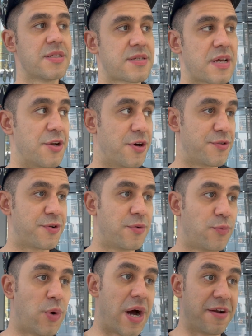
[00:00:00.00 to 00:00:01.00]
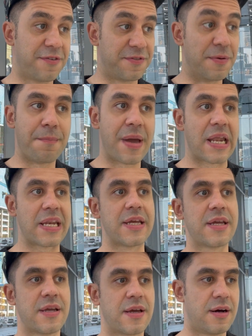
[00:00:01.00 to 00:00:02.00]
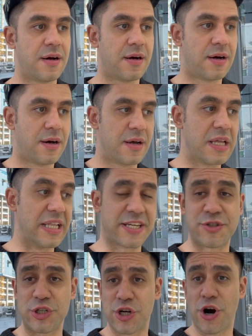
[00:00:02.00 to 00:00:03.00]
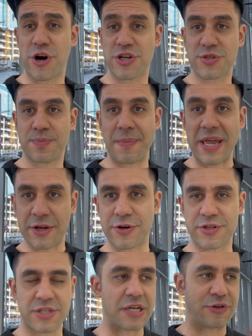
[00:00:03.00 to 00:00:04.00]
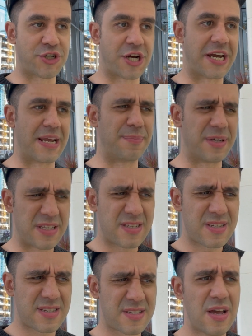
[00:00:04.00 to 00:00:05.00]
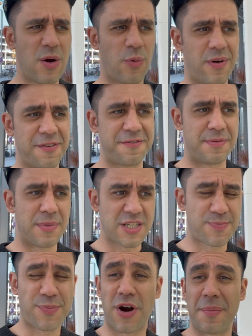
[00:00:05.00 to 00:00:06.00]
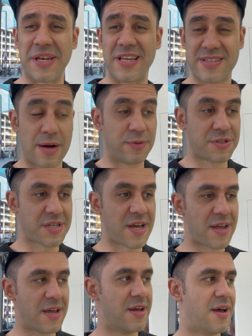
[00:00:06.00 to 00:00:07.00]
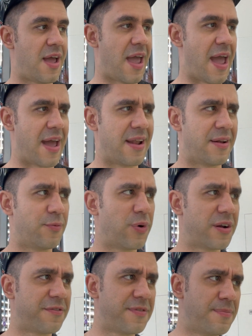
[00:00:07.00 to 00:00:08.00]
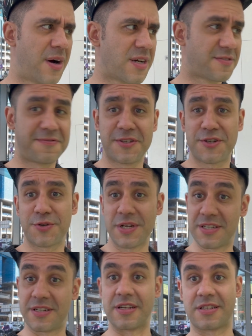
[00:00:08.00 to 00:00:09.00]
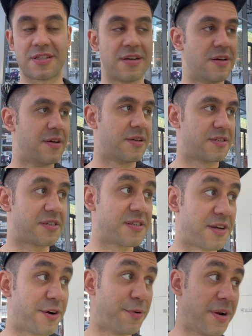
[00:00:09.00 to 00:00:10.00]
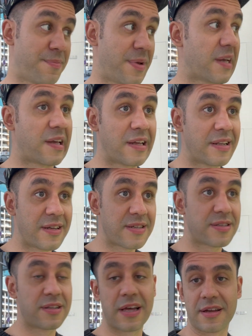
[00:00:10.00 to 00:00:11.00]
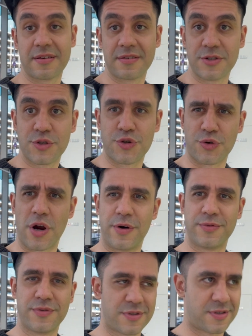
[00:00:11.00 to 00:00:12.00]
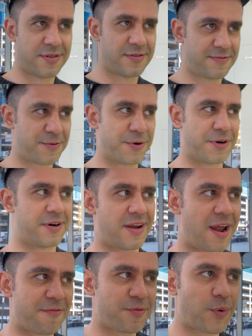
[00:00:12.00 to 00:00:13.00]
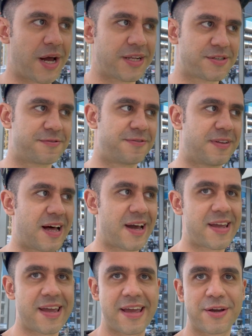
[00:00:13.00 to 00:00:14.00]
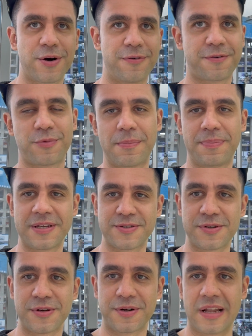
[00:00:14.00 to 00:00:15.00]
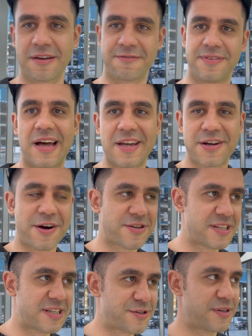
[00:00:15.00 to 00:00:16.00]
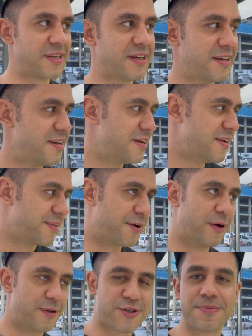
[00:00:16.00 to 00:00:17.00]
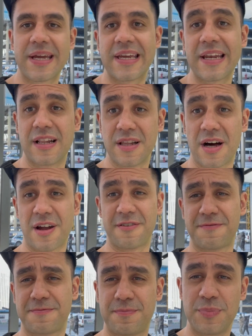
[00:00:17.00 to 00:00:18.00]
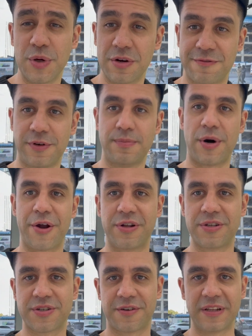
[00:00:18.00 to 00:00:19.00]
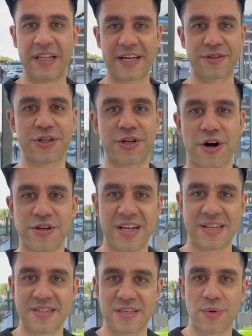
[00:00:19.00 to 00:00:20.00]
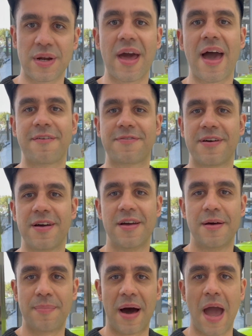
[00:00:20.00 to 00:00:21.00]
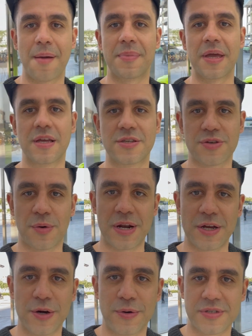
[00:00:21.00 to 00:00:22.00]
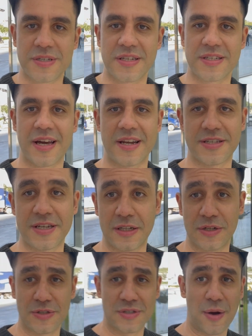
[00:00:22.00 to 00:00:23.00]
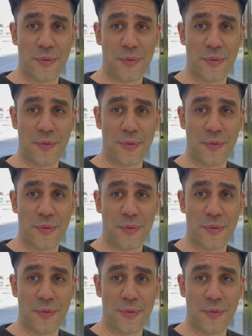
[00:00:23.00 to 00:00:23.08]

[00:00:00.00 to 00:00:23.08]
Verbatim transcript: is another one of the many uh, electric cars makers here in China, but this is one of the most prominent, I would say, and one of the most futuristic, since they're already making these like drones for everyone to fly and go from one place to the other, like flying cars literally. They're also making a lot of beautiful models of electric cars like this one I have behind me. So I want to go inside and take a look at that